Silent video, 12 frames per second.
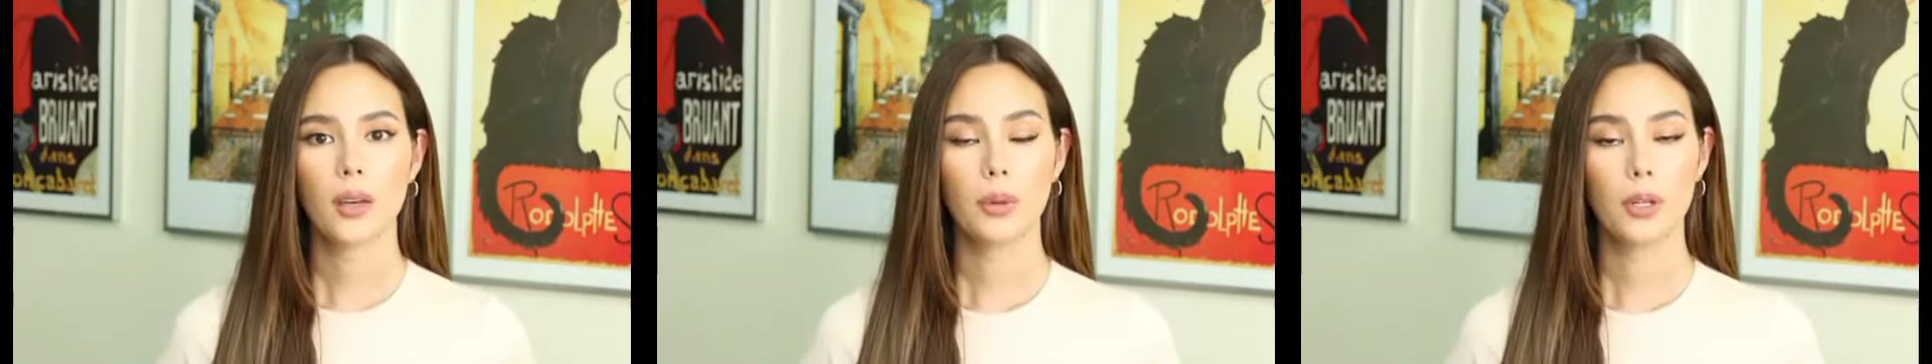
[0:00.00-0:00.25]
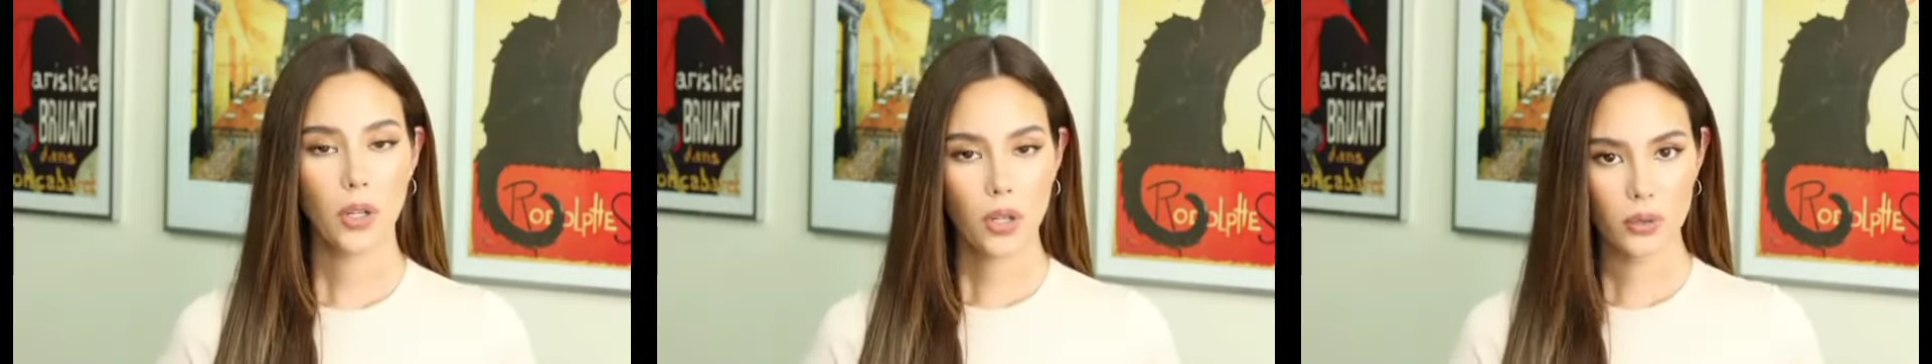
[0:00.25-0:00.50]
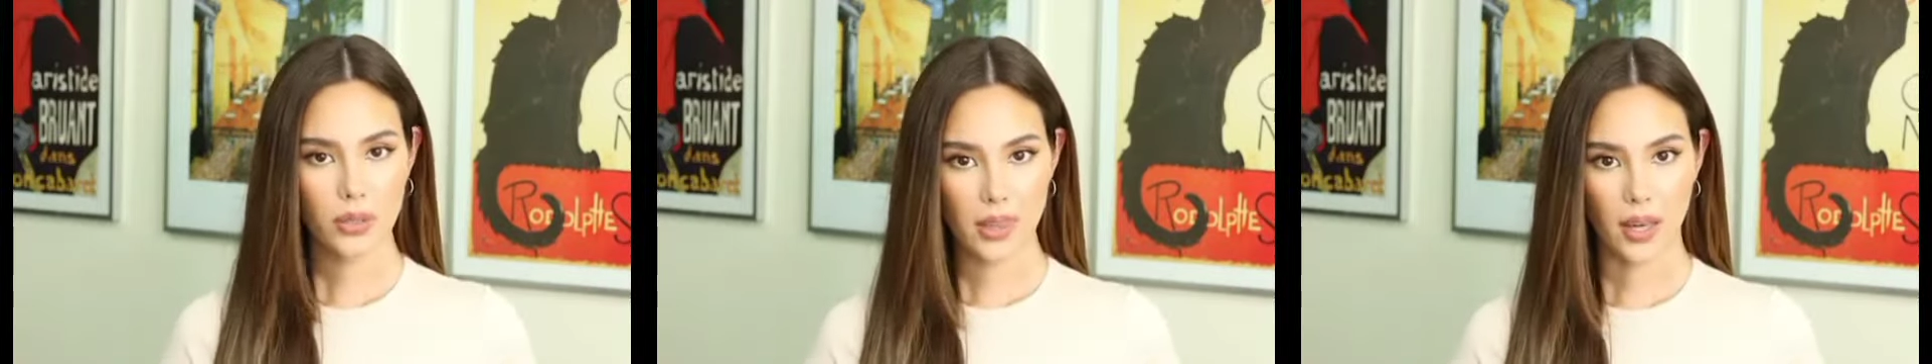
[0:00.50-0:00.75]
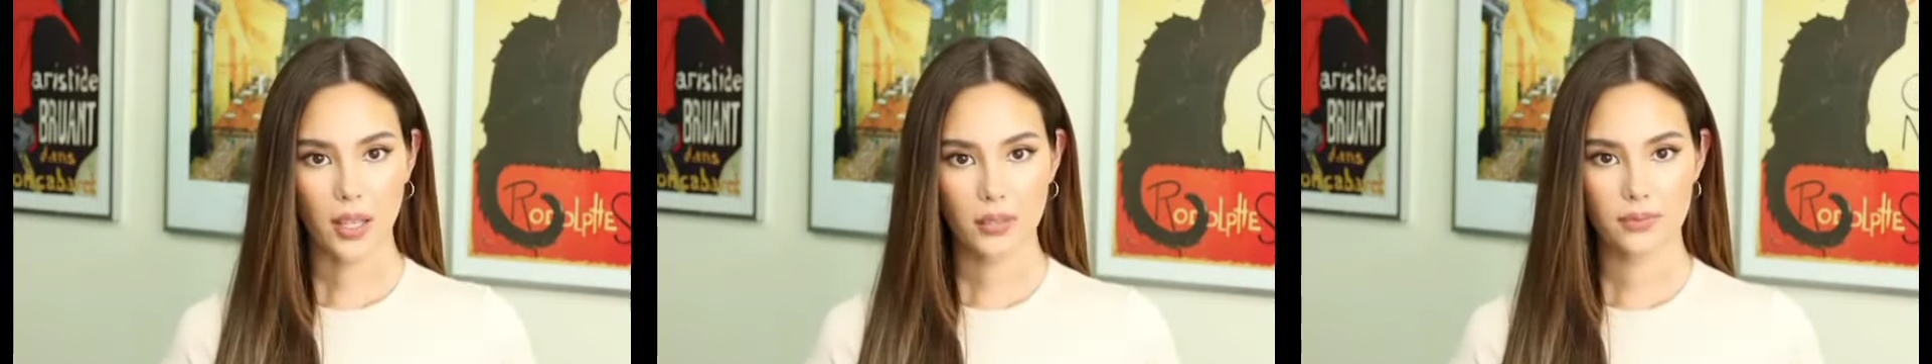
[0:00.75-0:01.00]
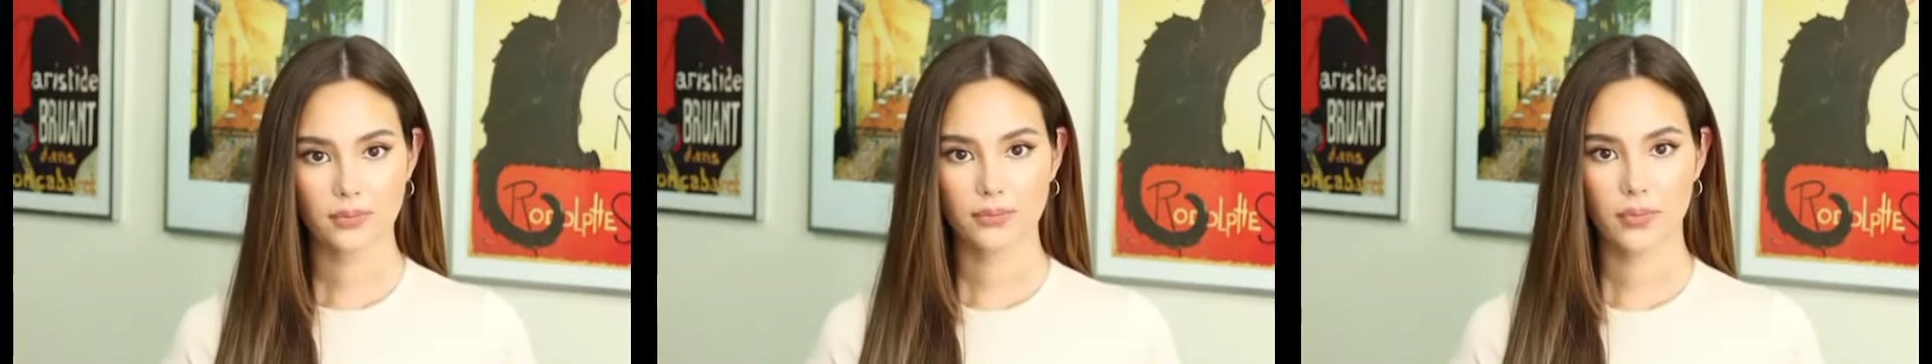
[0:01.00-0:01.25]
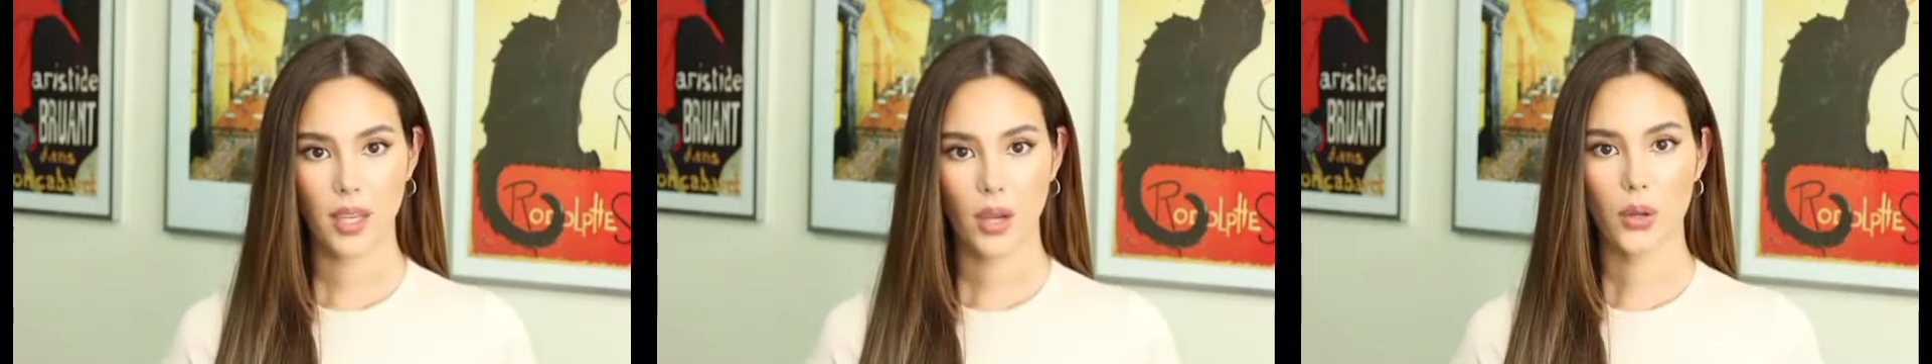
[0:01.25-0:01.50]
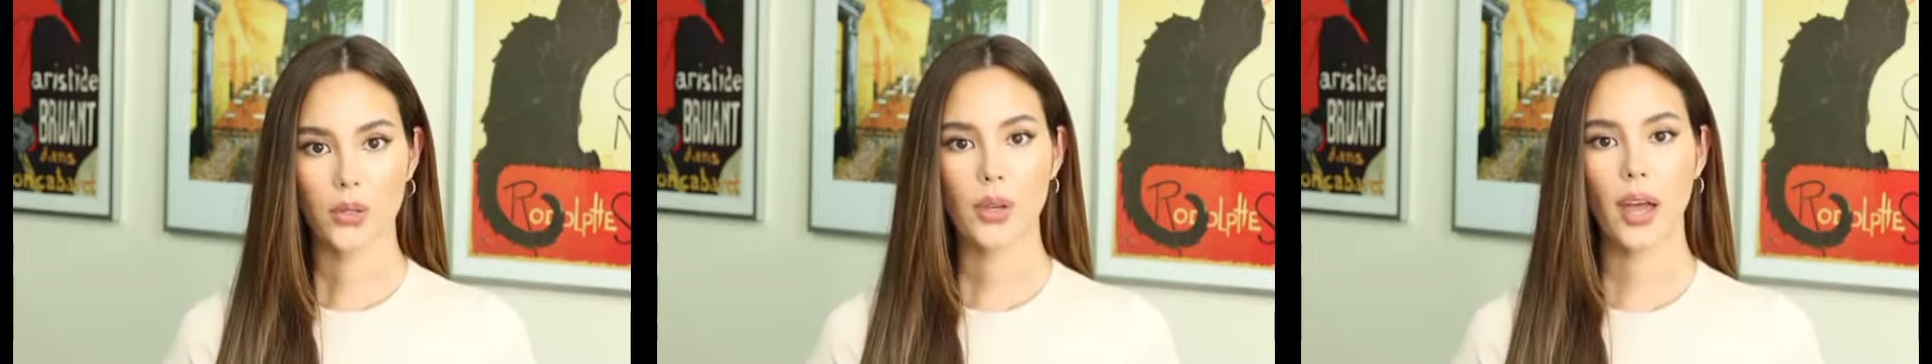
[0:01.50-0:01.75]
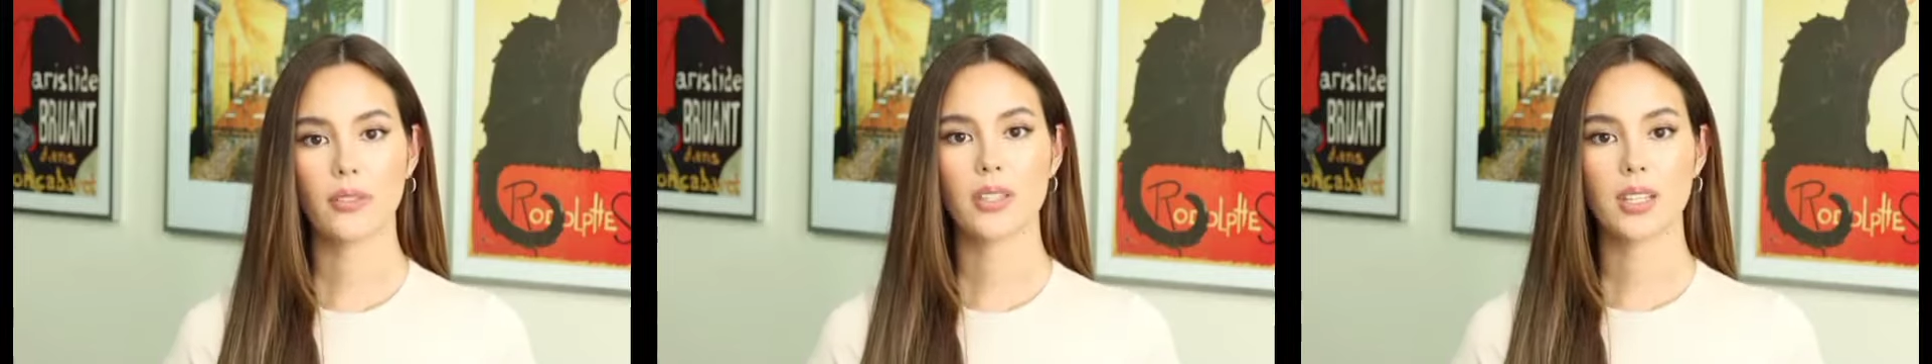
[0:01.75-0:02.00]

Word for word: but not only that, they also have